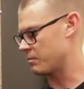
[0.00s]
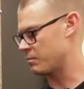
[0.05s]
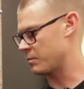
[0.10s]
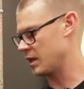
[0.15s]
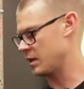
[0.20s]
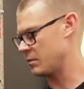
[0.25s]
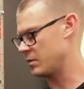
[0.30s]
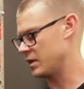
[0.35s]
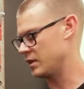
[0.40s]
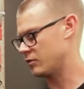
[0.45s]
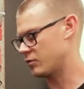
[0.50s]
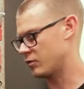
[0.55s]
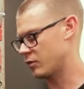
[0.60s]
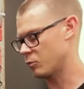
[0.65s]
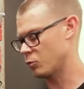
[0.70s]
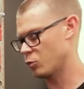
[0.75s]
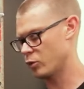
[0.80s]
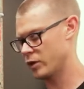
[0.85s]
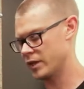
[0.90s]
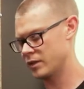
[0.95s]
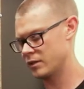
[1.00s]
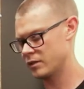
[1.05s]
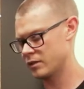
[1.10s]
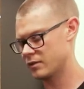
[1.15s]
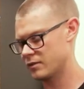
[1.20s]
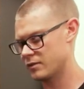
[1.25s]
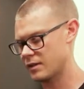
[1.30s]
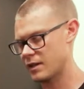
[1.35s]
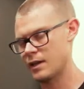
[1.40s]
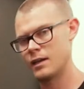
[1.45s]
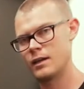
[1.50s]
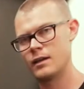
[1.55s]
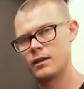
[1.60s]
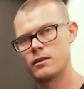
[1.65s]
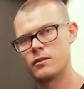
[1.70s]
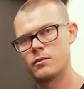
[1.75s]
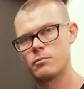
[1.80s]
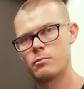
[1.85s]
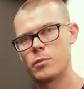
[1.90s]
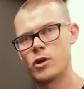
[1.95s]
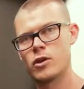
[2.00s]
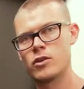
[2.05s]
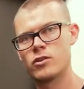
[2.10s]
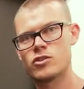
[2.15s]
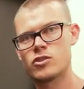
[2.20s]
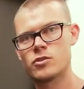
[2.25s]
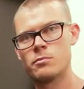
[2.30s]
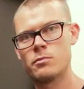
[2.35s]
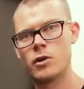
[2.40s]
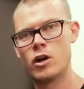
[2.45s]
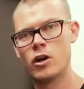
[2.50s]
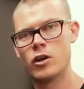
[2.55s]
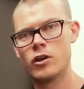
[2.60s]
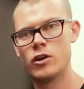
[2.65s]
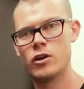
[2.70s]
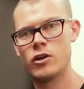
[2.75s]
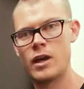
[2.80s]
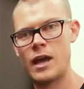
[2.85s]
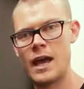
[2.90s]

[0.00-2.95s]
BBs from Wheels in both Shimano